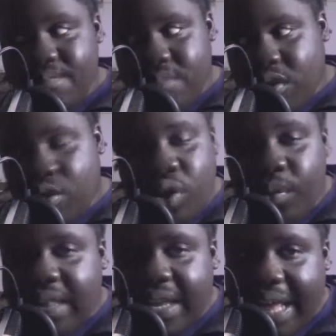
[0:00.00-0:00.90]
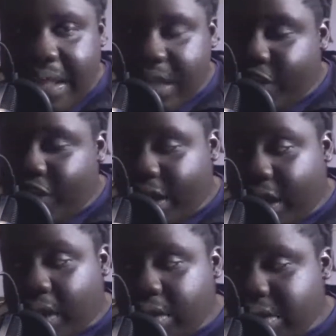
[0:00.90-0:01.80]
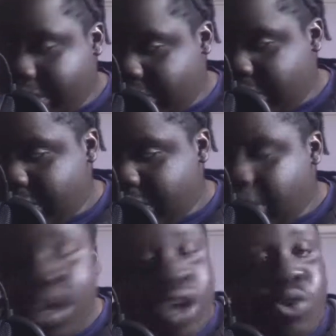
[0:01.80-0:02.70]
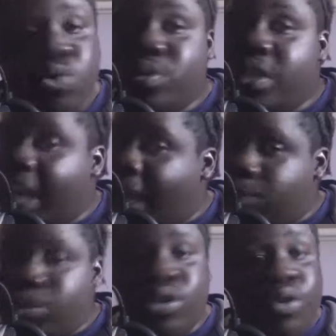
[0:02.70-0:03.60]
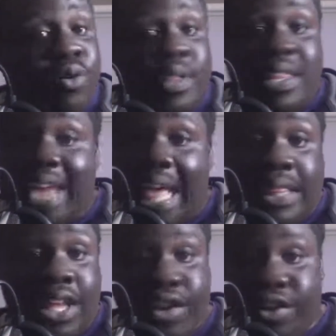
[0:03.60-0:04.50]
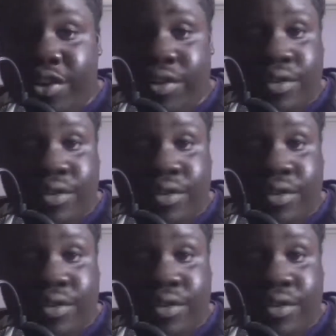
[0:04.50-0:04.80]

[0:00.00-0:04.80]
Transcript: You don't know what's in that cigarette. You damn sure don't know what's in that liquor